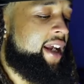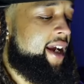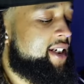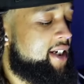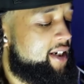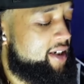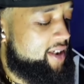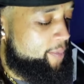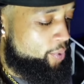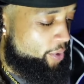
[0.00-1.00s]
That's kind of
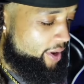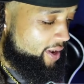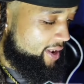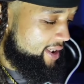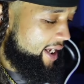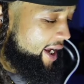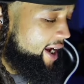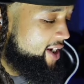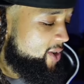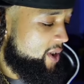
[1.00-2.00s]
disappointing because the
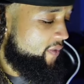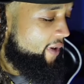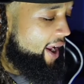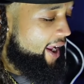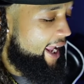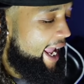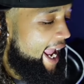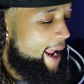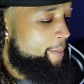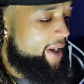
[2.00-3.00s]
ass was fat. It
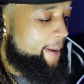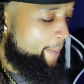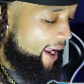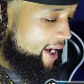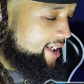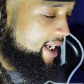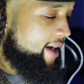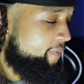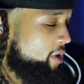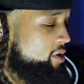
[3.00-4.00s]
had me amazed
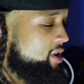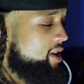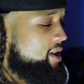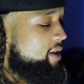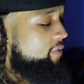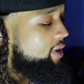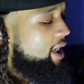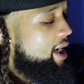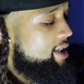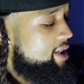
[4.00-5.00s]
at first because of the
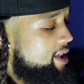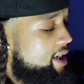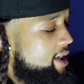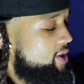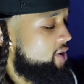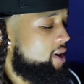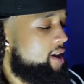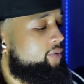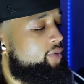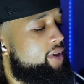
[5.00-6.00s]
velocity and the
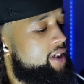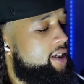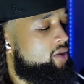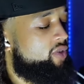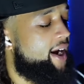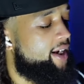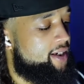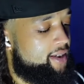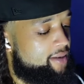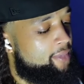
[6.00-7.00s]
circumference and the
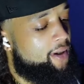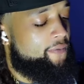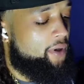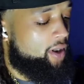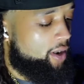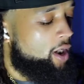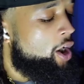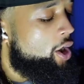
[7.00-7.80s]
radius of the motherfucker.